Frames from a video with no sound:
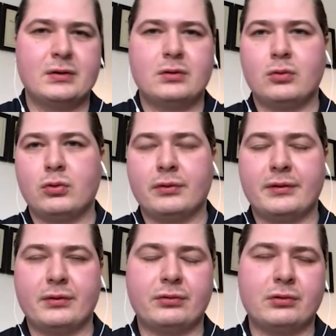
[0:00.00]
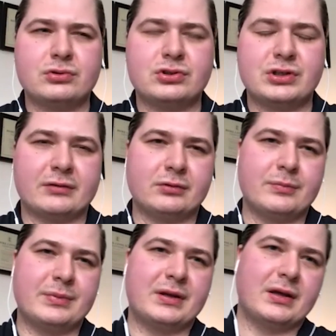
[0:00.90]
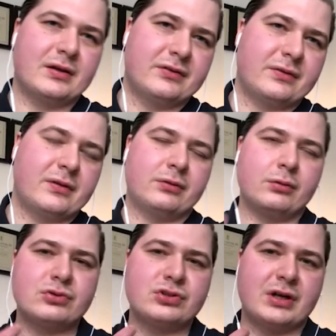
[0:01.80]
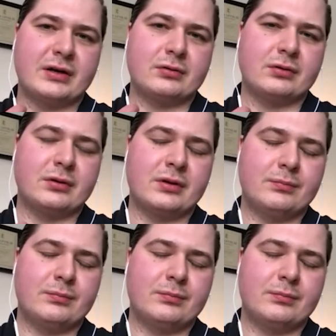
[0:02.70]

or their throat chakra, because the throat chakra